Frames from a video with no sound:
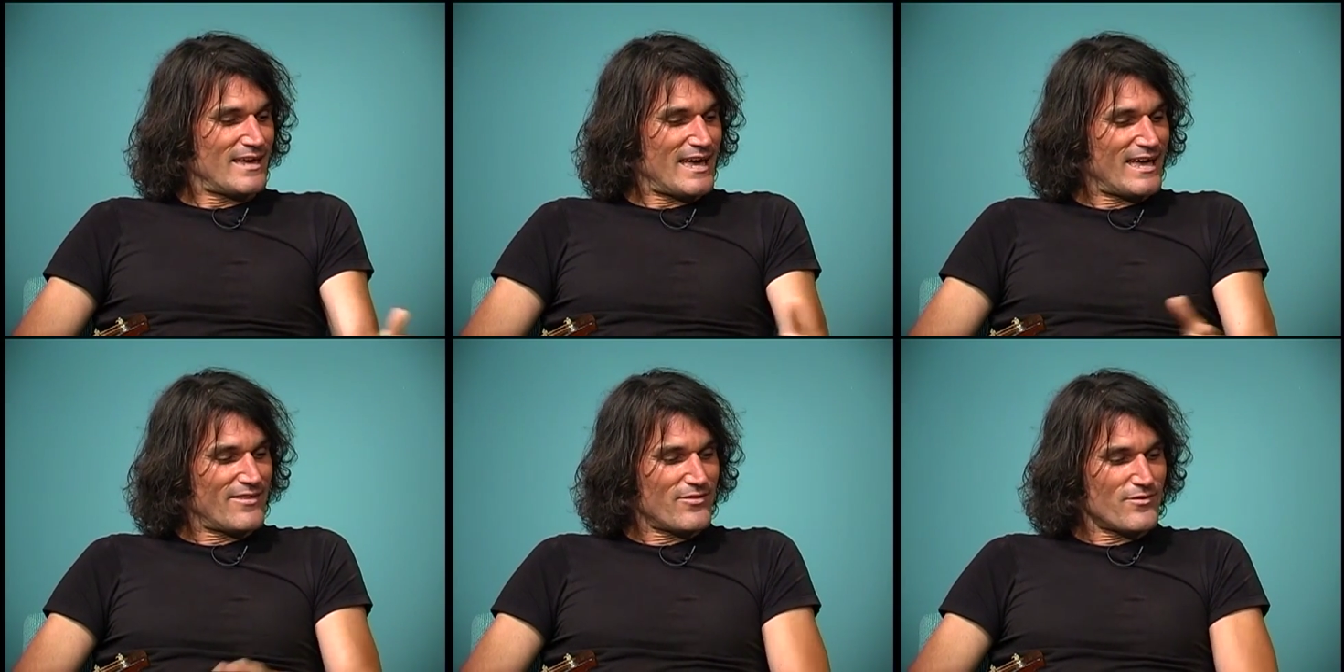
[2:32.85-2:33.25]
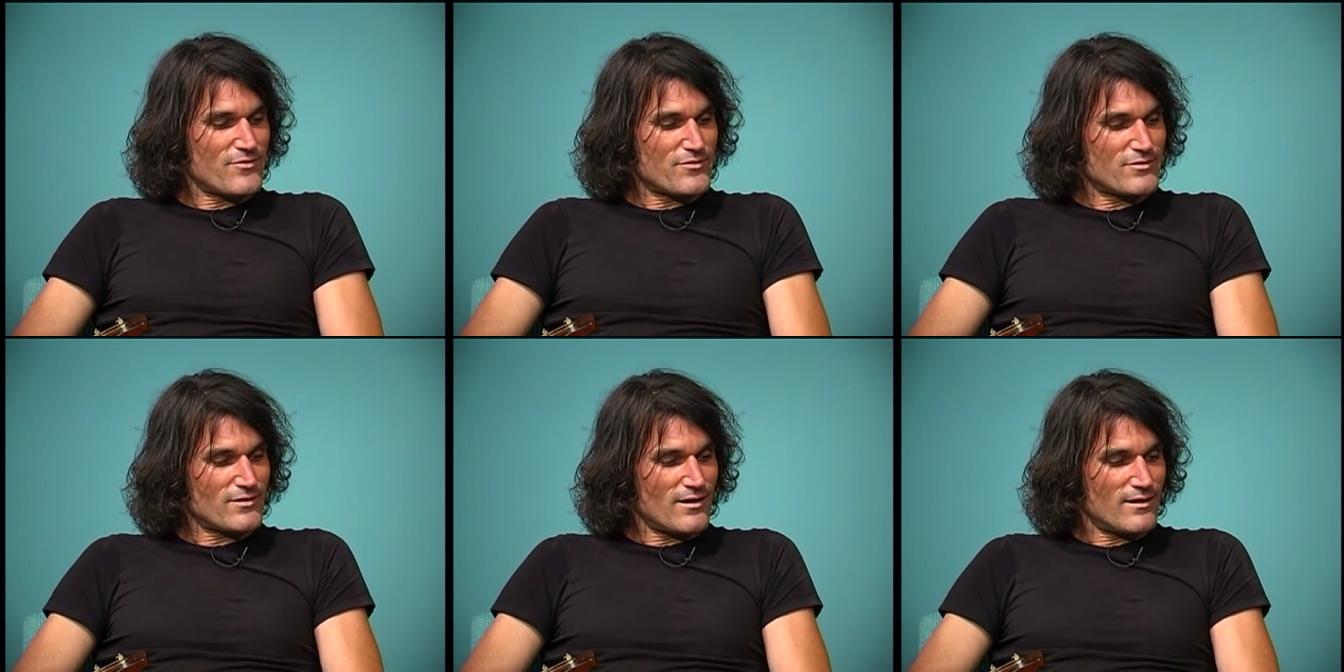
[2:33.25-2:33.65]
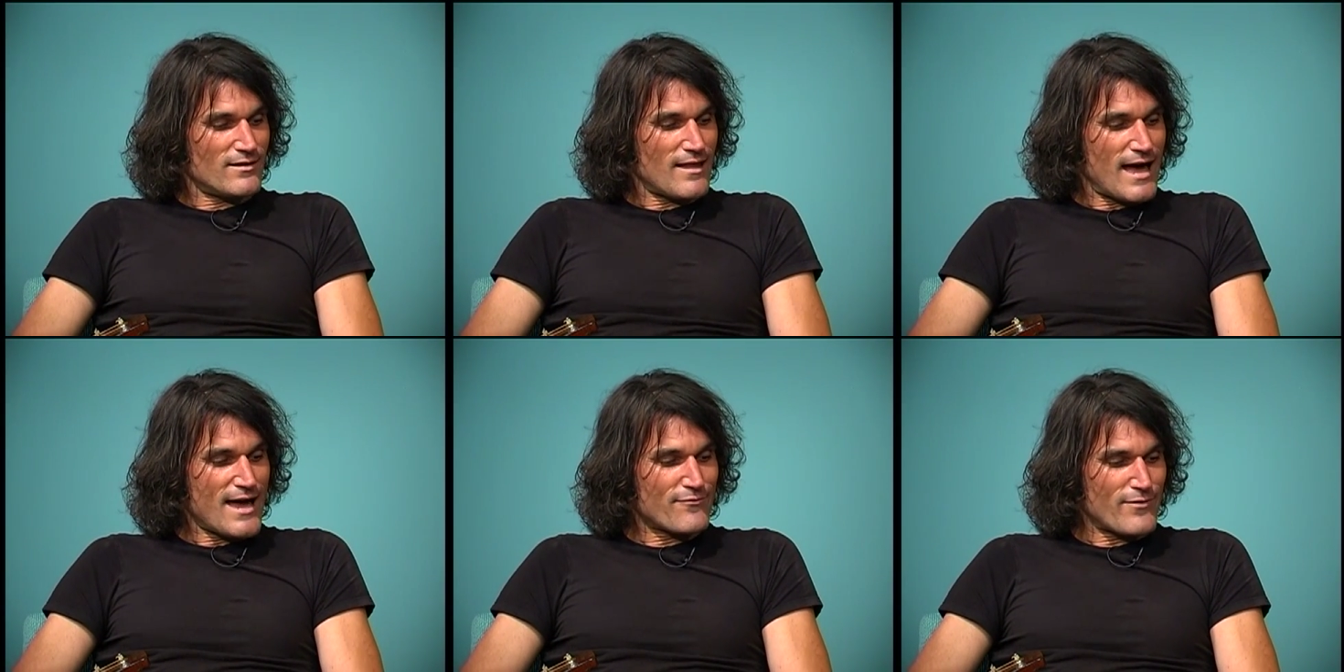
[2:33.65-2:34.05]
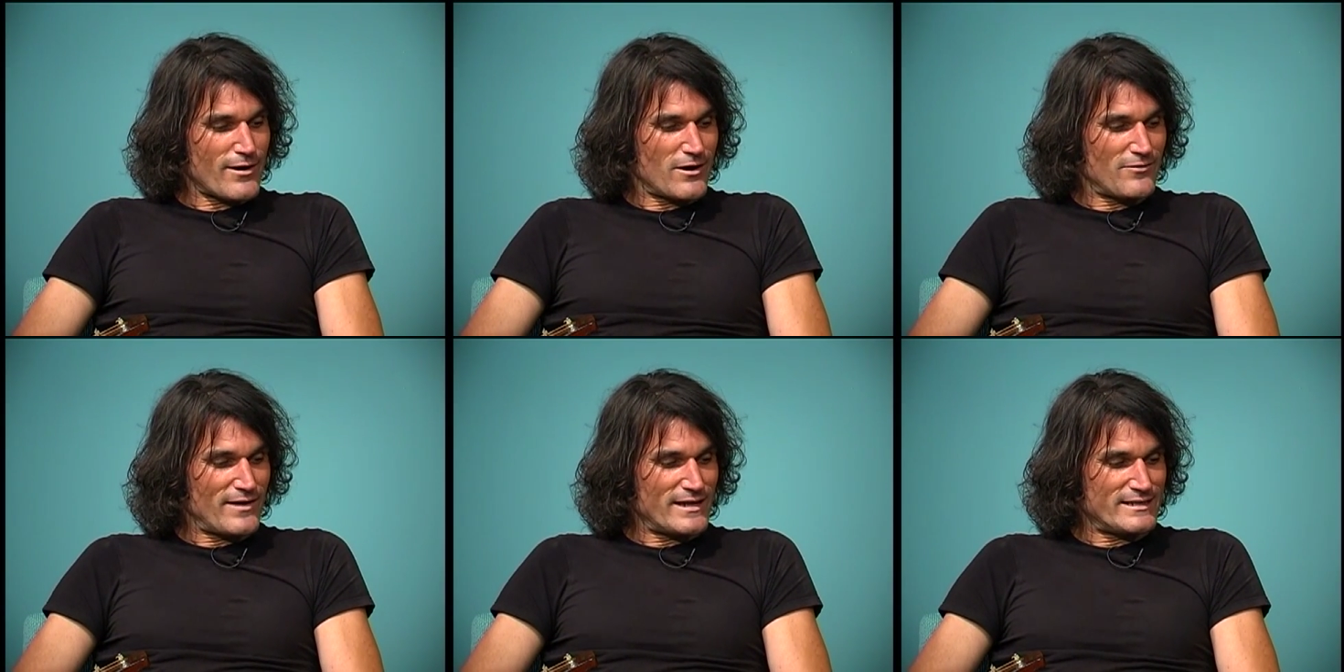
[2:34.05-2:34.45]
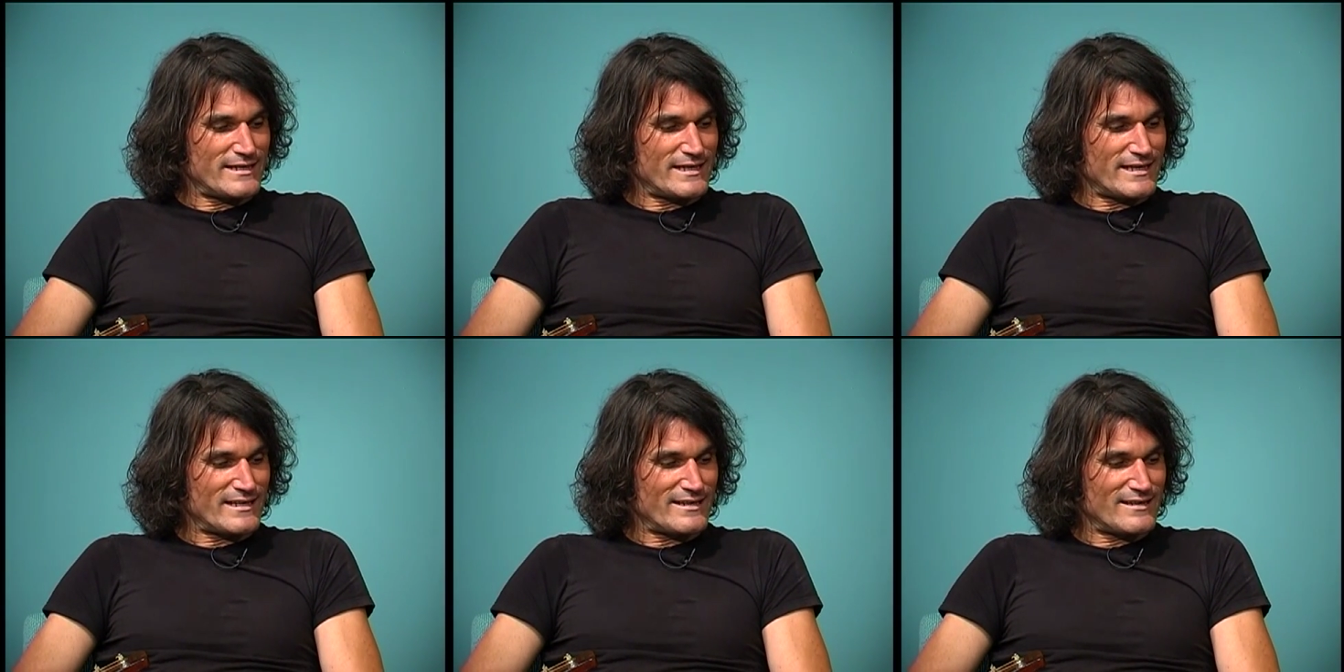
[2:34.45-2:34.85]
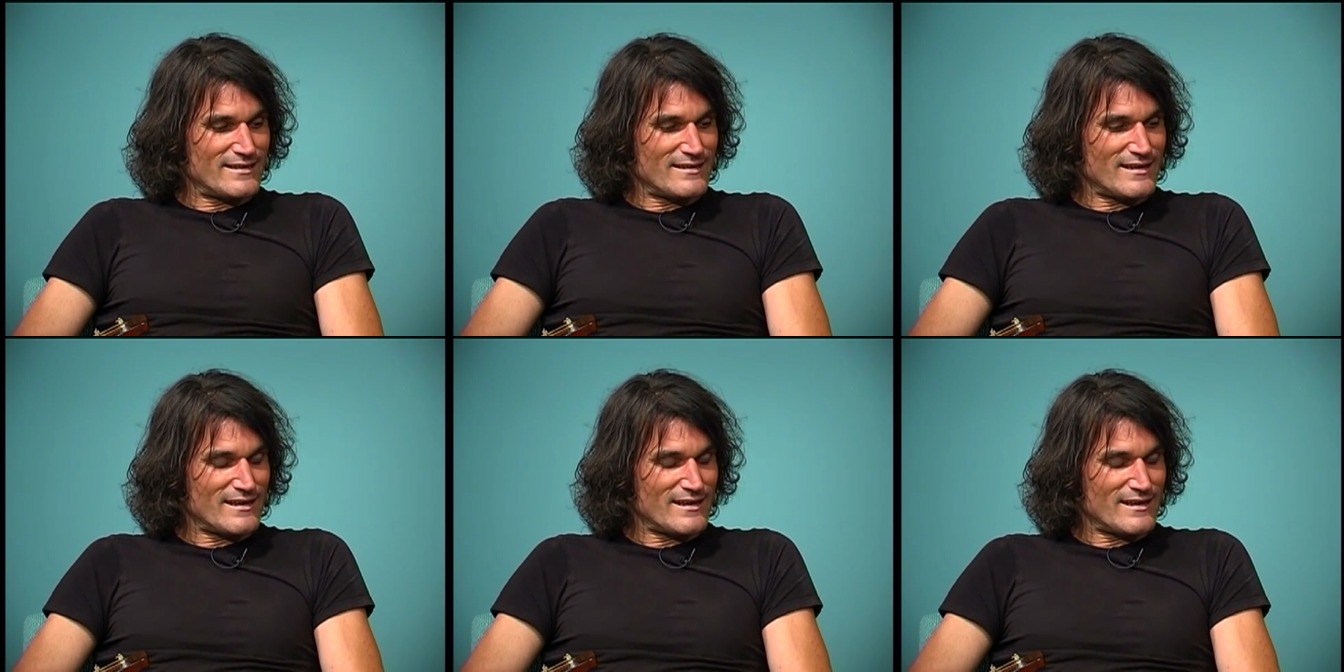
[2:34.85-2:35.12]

And there was a live record they did